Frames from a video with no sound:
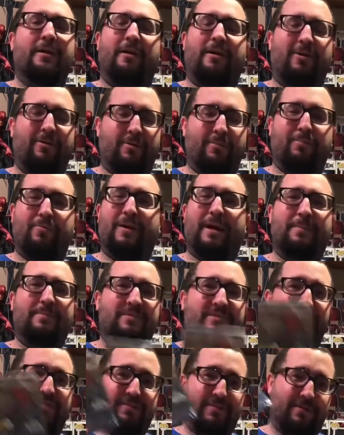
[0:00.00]
Oh,
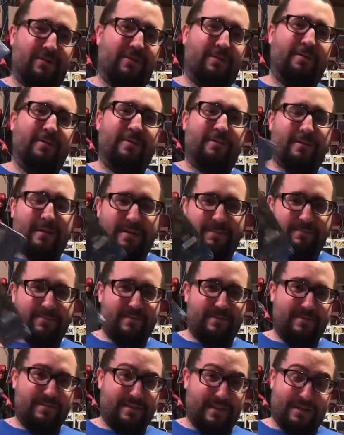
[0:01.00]
props for
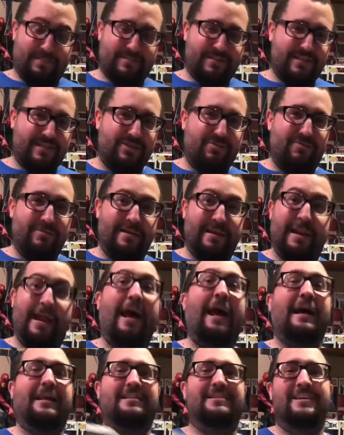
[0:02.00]
MCU
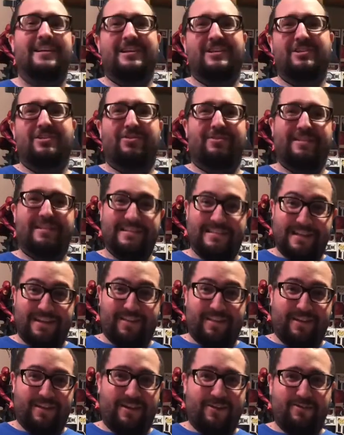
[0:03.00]
not showing the
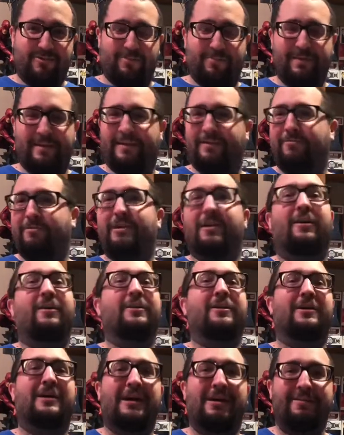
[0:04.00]
death of Uncle Ben. We all
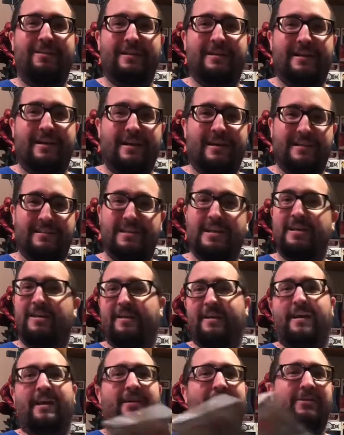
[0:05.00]
know how he dies.
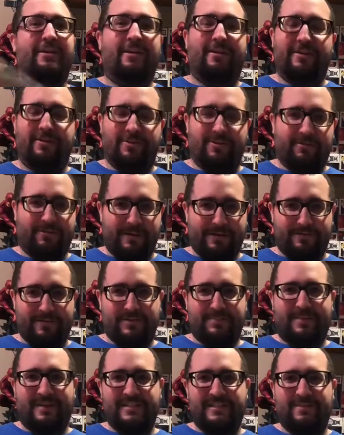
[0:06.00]
Yeah, we all know great
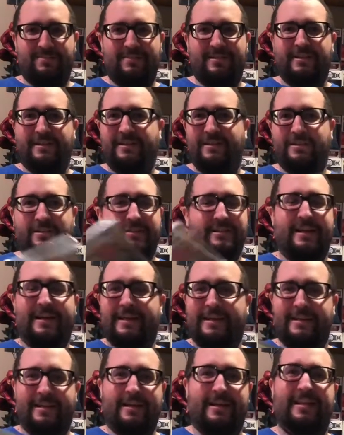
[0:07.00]
responsibility.
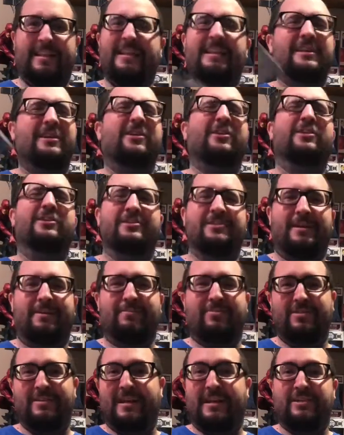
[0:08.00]
Yada, yada. They did a good
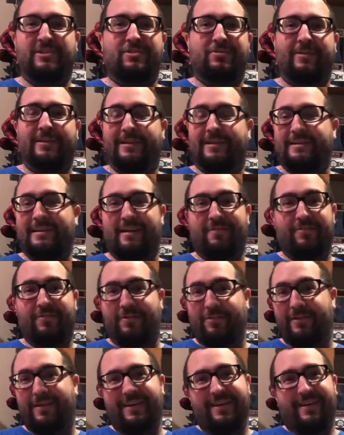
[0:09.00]
job not showing it
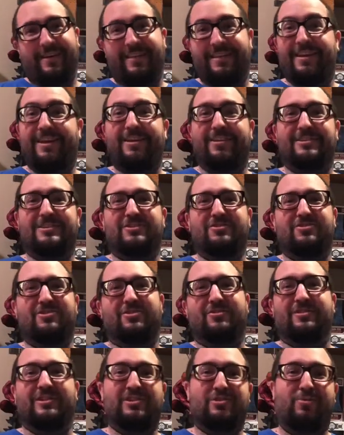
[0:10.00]
after. The other two
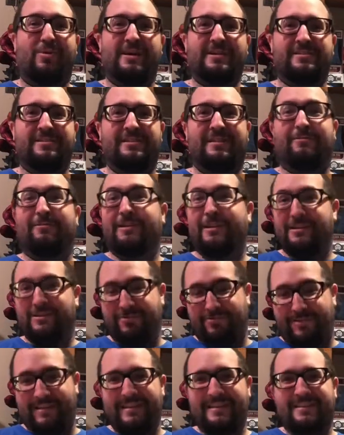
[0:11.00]
showed it twice, as I really do.
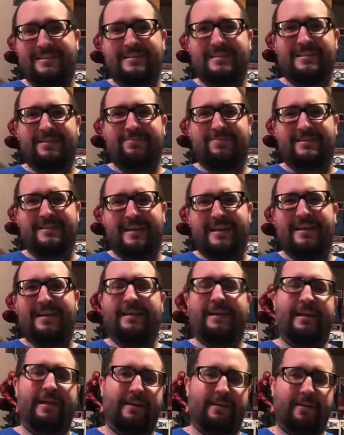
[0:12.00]
We need to see him die
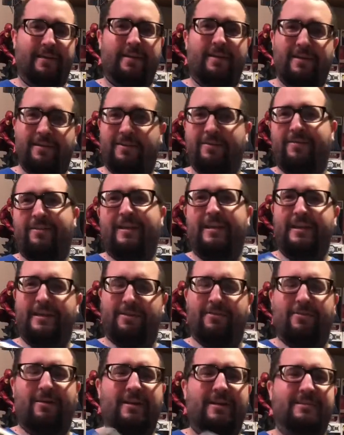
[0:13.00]
again. No, thank
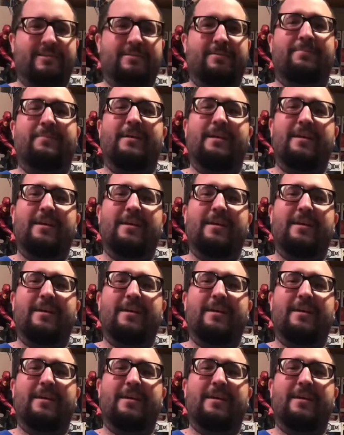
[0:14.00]
you. Awesome.